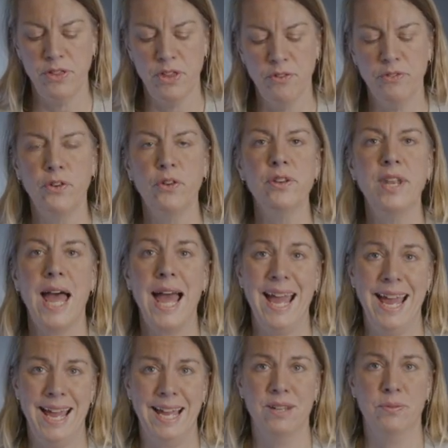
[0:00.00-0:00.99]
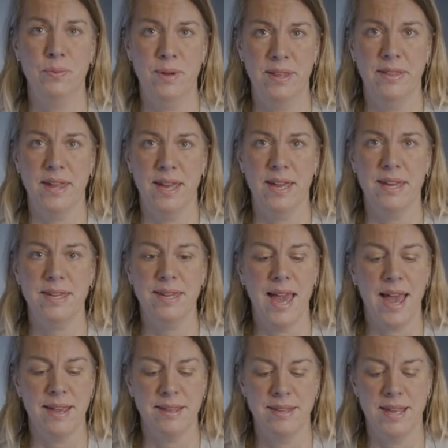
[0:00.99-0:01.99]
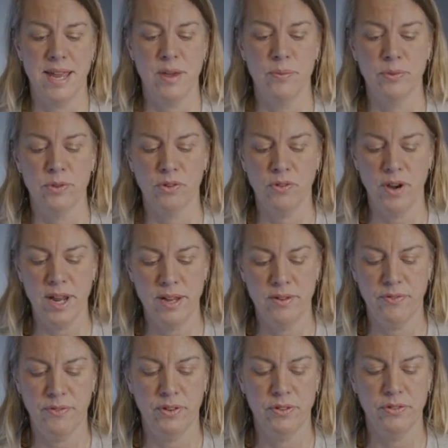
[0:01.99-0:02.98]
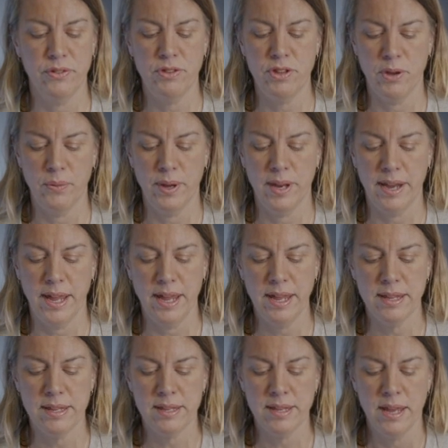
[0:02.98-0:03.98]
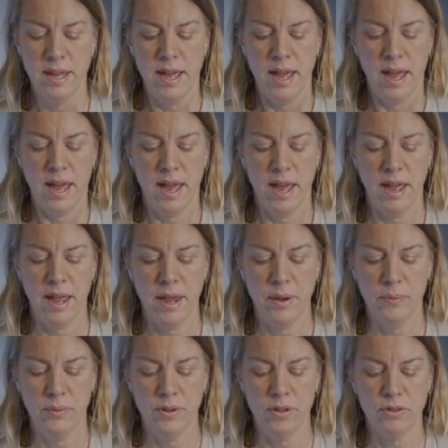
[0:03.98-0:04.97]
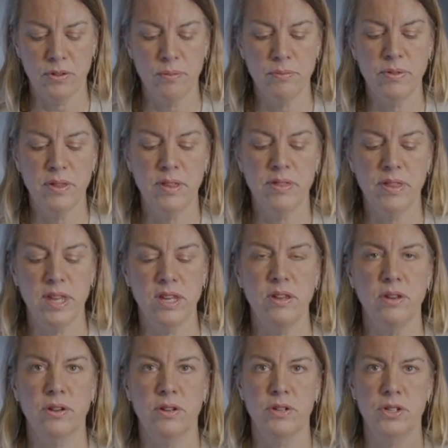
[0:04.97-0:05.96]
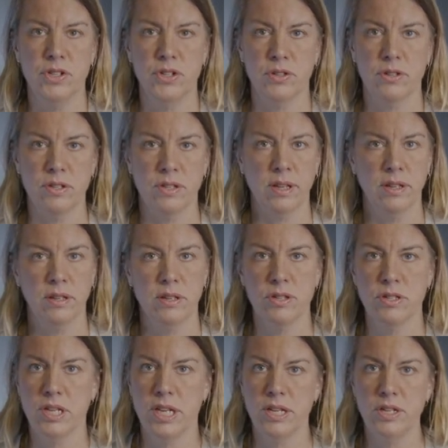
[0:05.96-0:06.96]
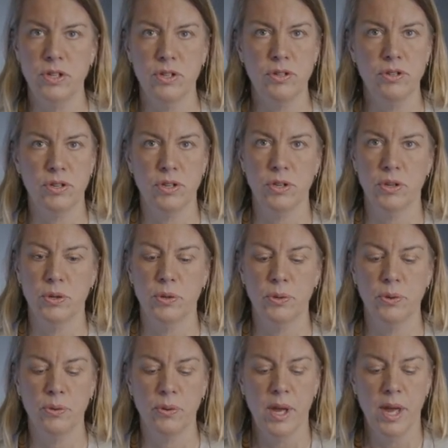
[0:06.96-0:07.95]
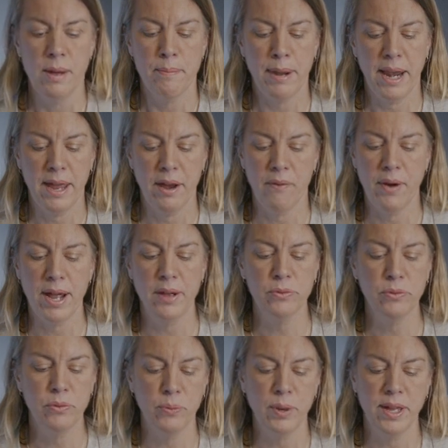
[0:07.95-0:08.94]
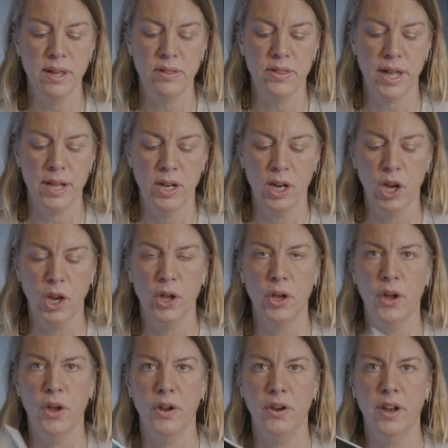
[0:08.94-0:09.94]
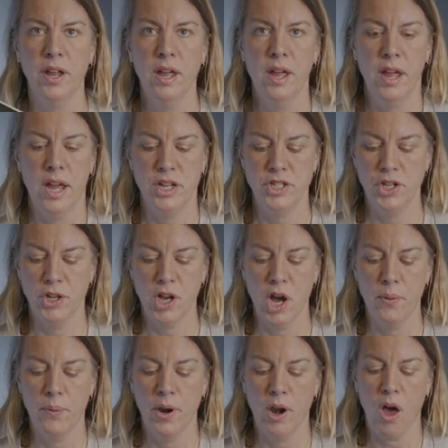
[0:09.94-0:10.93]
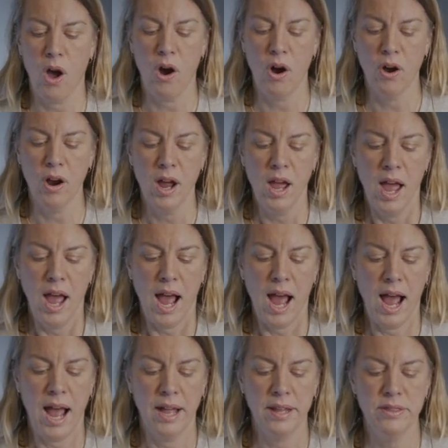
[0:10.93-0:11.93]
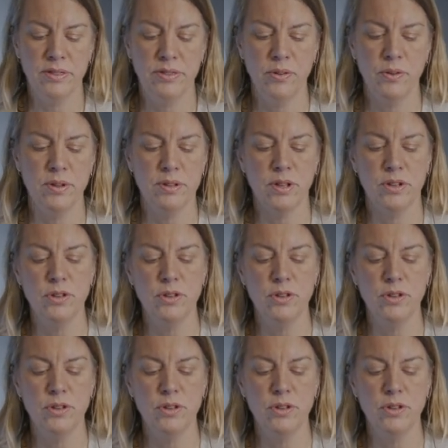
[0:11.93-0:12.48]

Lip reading: fun that I had with it, yes, it was great fun doing it. It was something that you could just continue to play around with and learn as you go along. And there is a